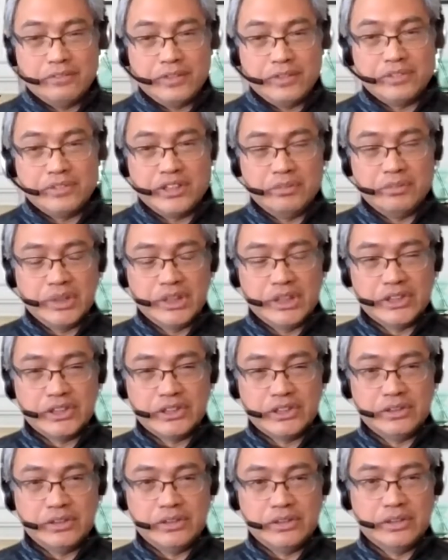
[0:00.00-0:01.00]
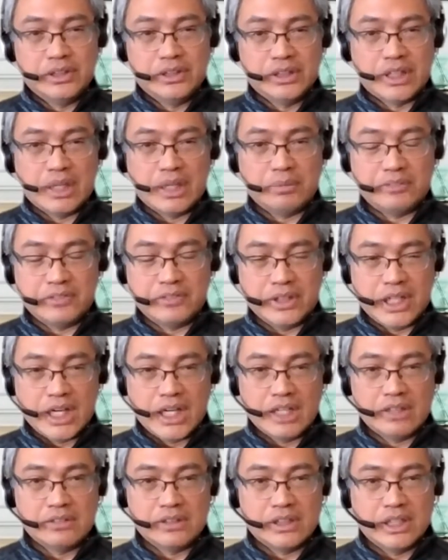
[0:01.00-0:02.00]
15 minutes to the top of the
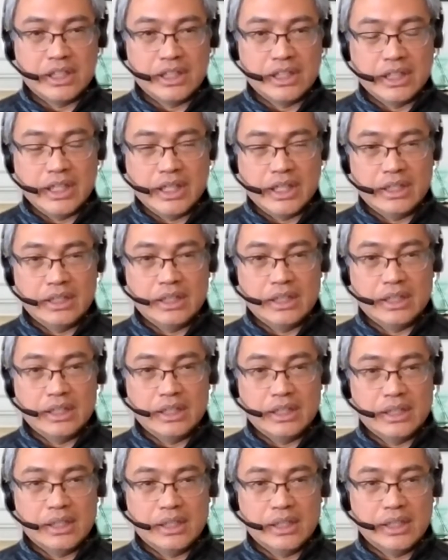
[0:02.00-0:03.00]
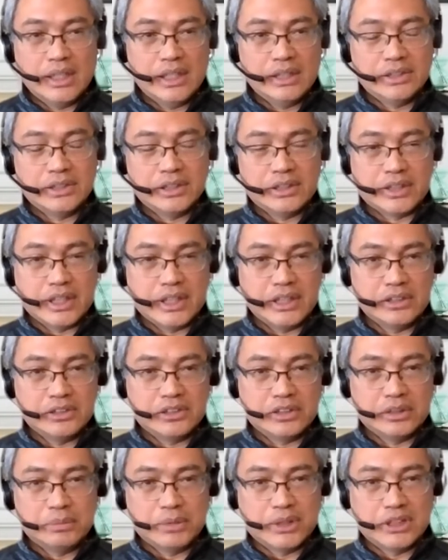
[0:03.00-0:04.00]
hour. Again, Hazel, thank you
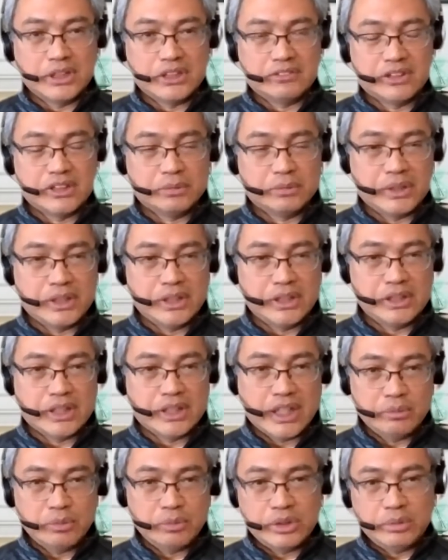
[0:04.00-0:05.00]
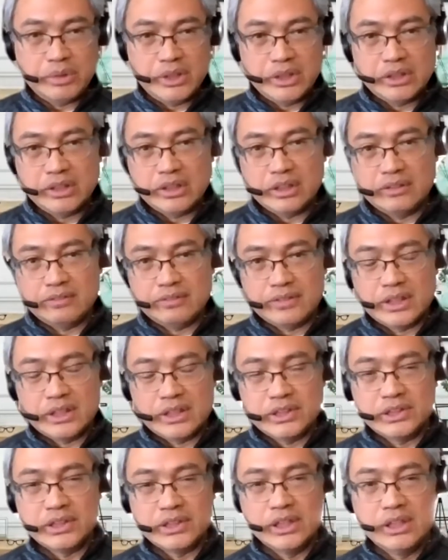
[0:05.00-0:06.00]
so much for spending time with me to
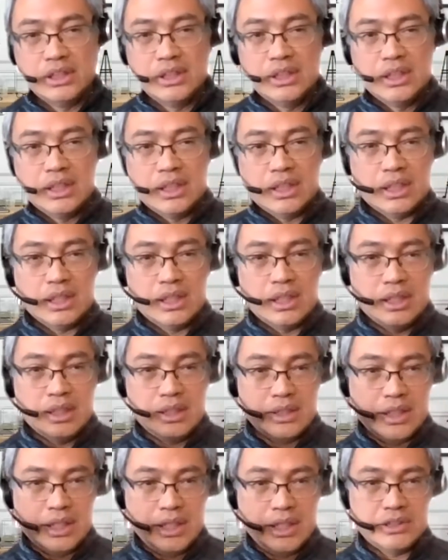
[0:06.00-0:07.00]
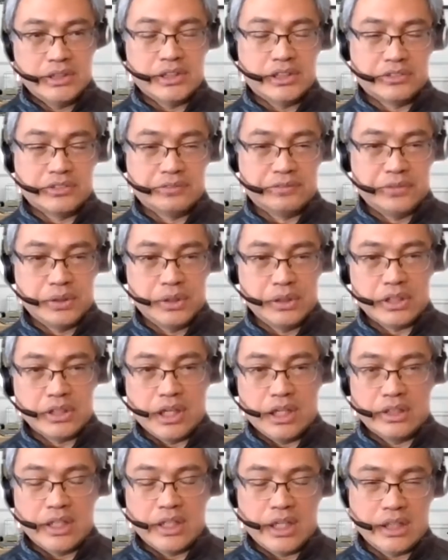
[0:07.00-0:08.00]
converse. Hazel's full
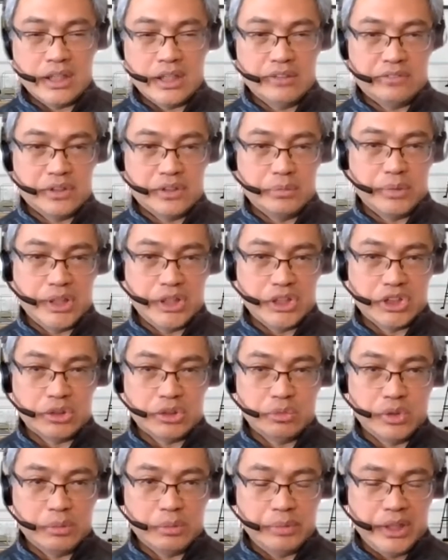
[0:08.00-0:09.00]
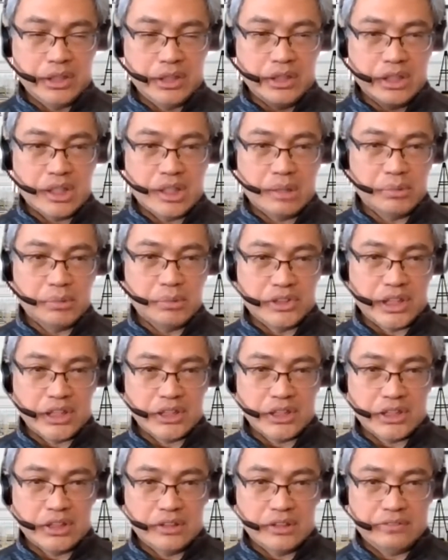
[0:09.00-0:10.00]
contact information will be in the comment
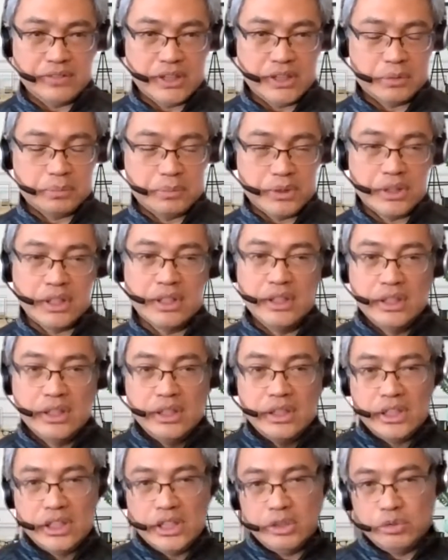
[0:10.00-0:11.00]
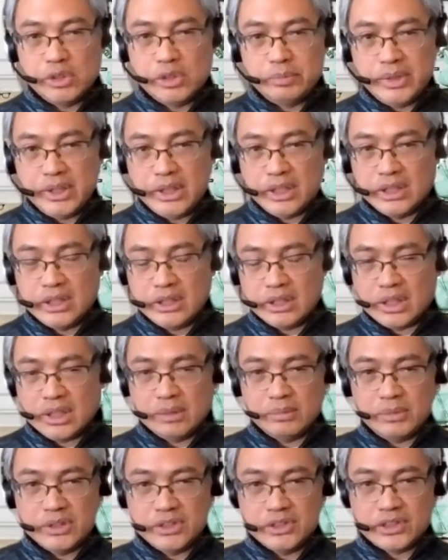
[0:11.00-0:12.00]
section on Facebook. It will be in the
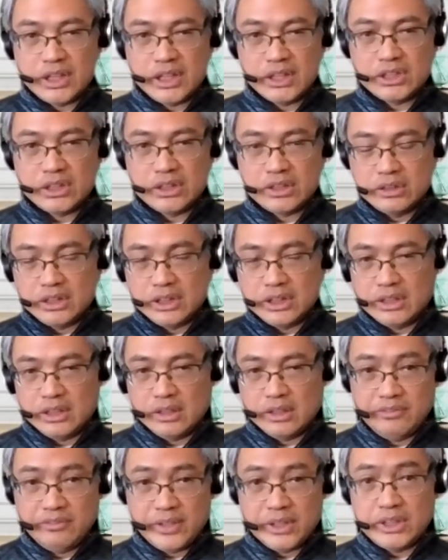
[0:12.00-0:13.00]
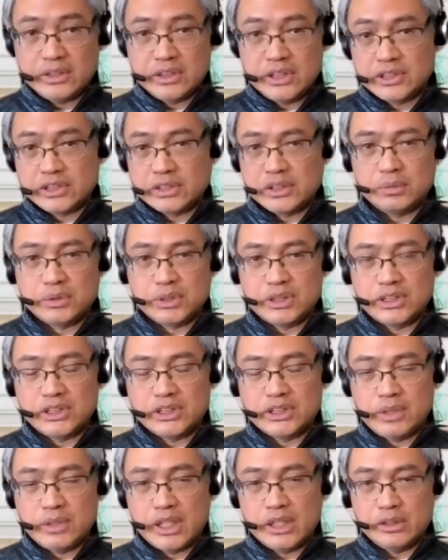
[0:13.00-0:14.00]
comment section or the video description
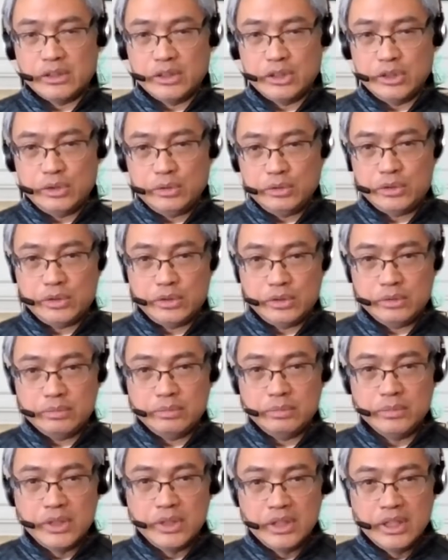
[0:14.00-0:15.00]
as well on YouTube.